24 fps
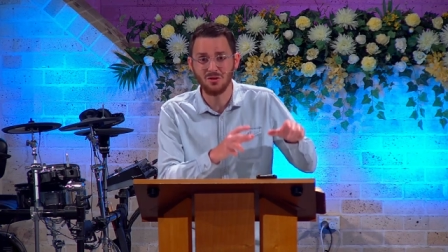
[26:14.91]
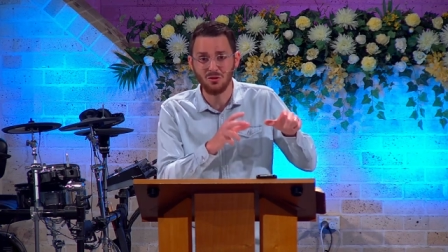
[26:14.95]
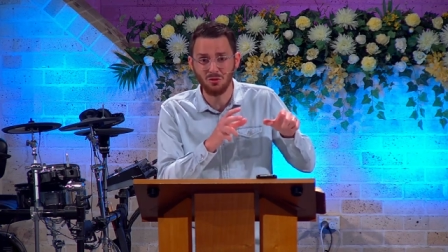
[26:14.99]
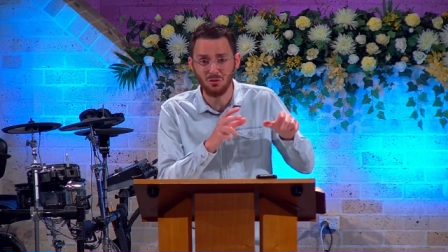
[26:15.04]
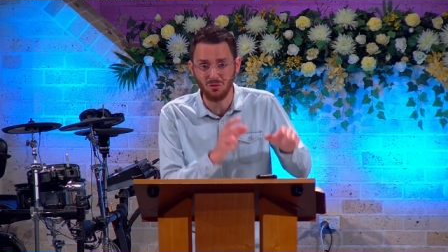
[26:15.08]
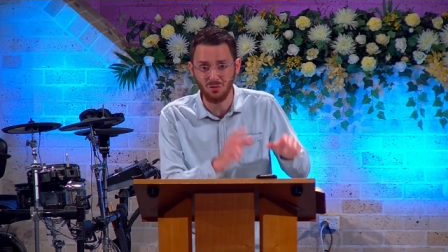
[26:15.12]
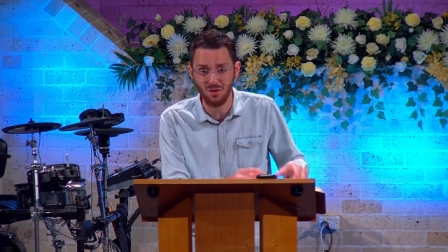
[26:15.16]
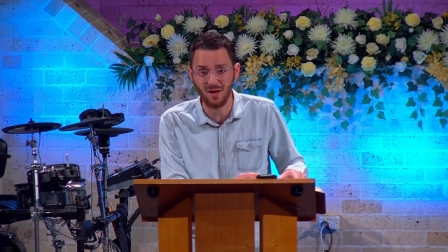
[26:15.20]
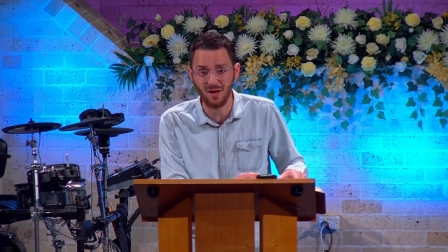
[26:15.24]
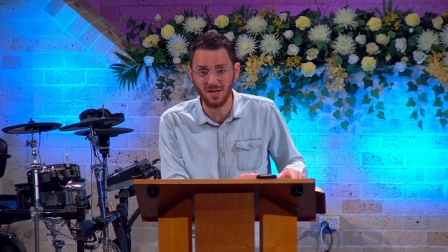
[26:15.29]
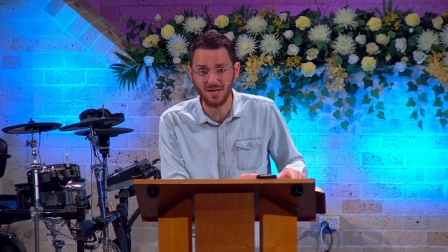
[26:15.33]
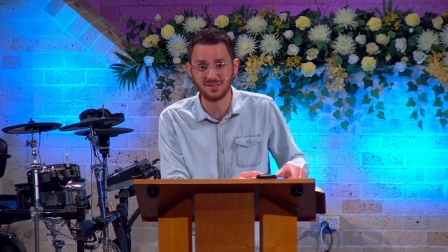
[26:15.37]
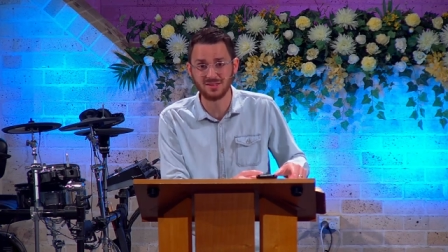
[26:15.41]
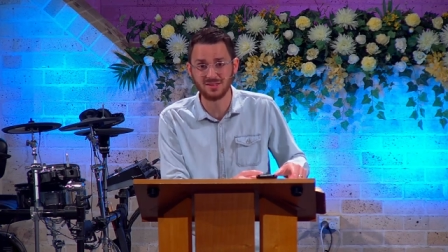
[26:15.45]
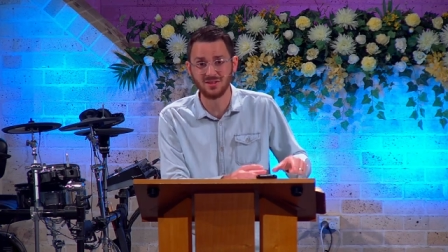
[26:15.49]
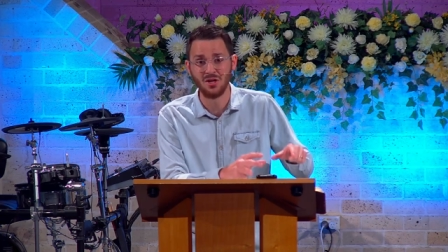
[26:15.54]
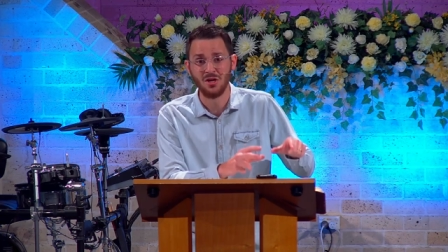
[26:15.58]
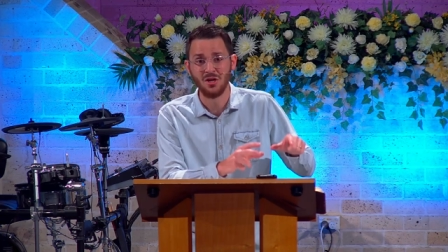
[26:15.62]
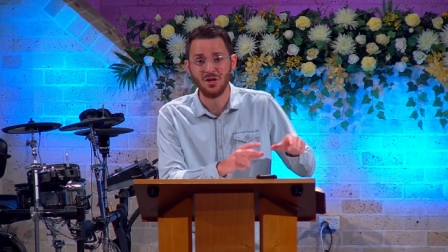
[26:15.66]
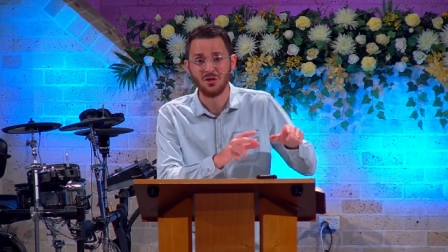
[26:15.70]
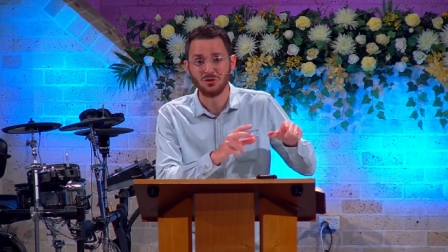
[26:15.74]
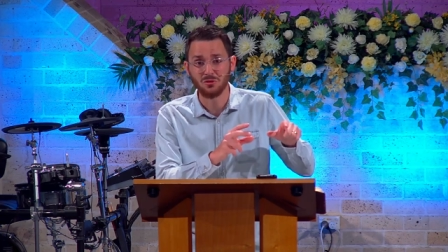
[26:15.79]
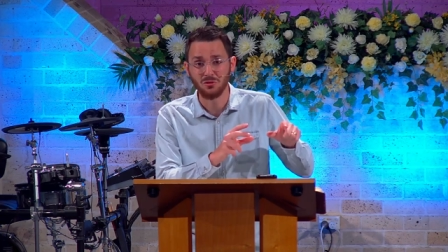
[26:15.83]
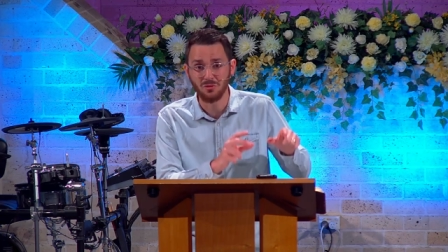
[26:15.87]
Christ
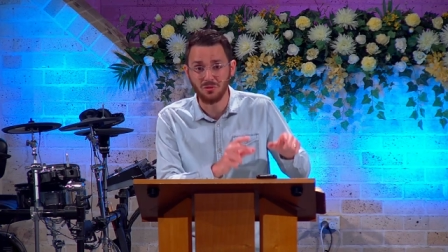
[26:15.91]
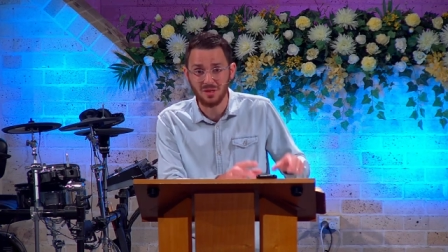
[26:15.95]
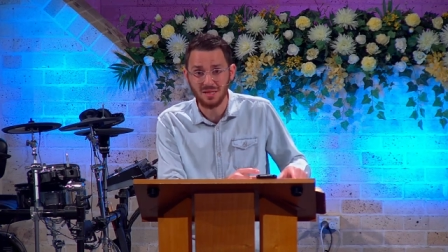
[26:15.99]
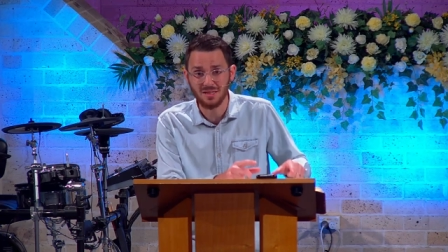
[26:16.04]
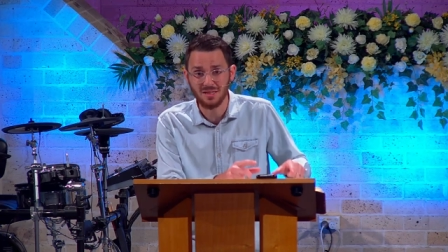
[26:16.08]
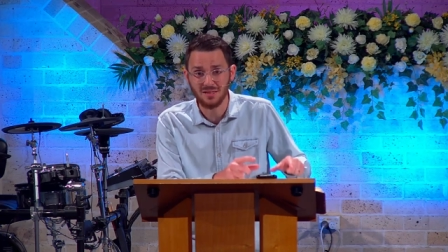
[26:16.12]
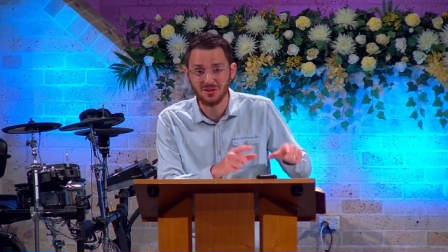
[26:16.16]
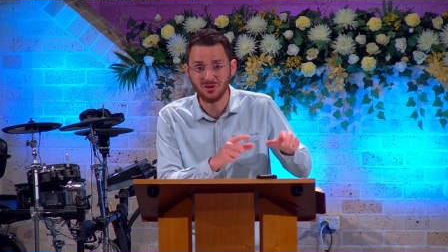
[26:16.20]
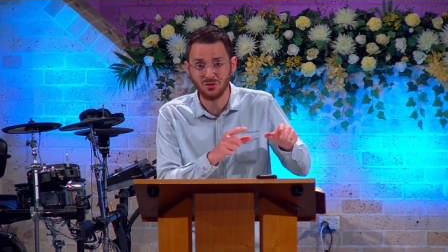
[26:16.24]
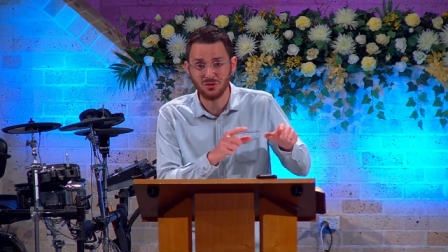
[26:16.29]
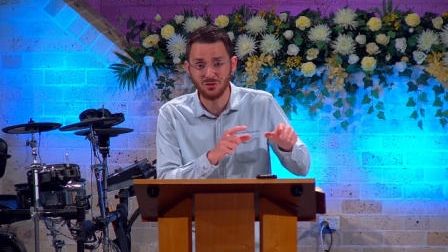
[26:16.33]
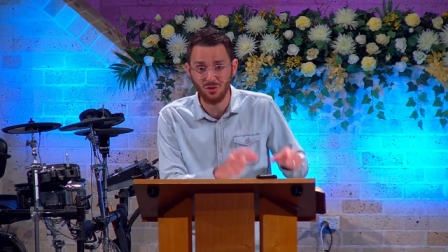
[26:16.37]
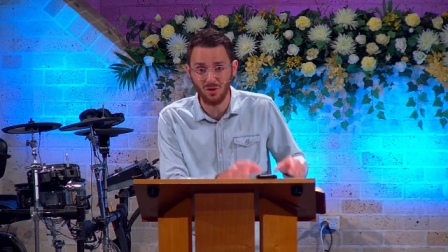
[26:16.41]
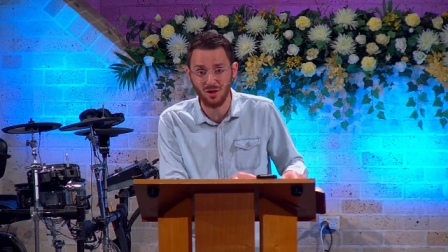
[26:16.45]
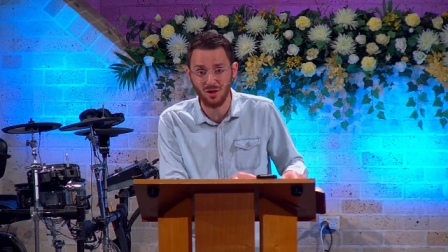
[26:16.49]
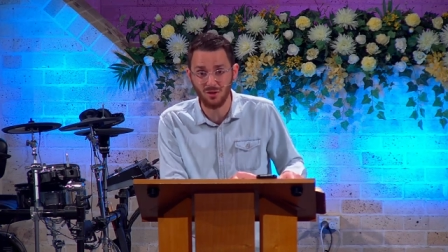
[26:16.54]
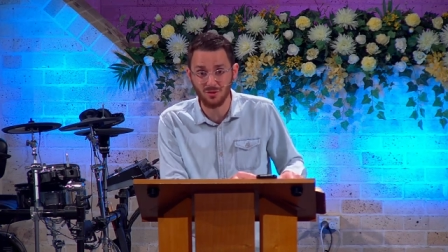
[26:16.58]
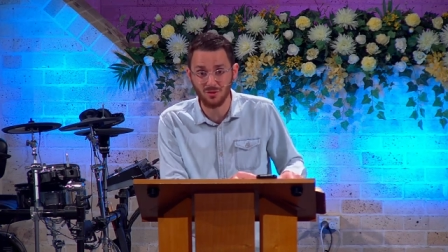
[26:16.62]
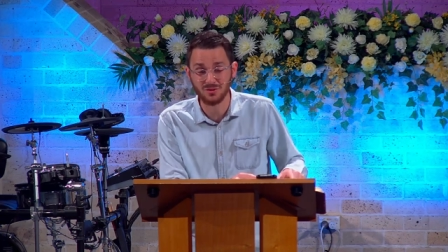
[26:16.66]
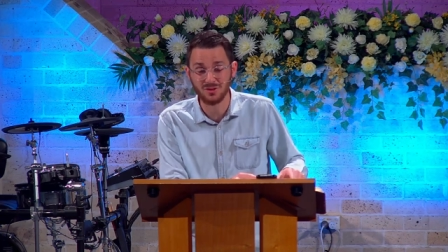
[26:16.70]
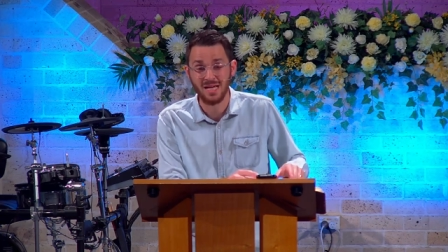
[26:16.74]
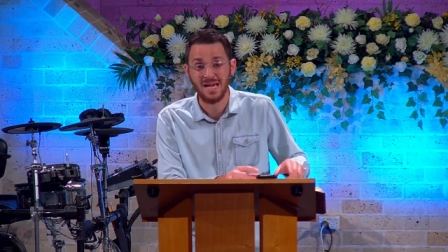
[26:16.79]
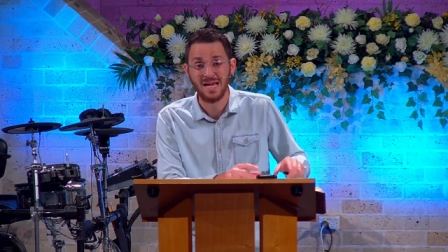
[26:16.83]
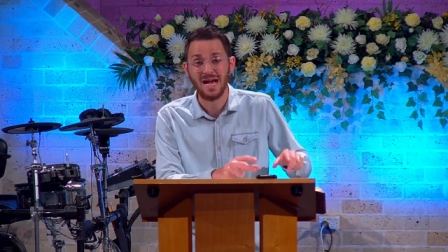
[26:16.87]
through his
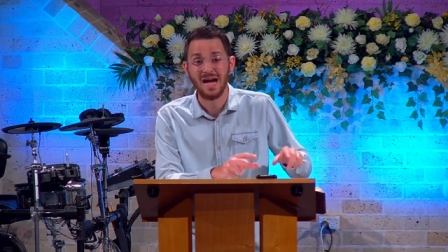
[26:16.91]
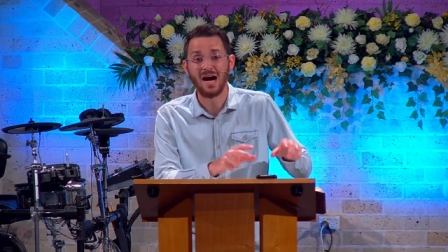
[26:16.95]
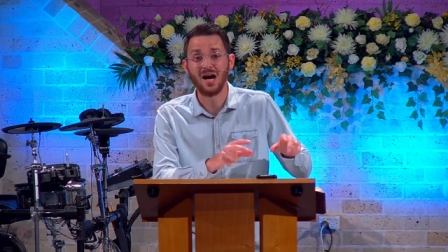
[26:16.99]
trials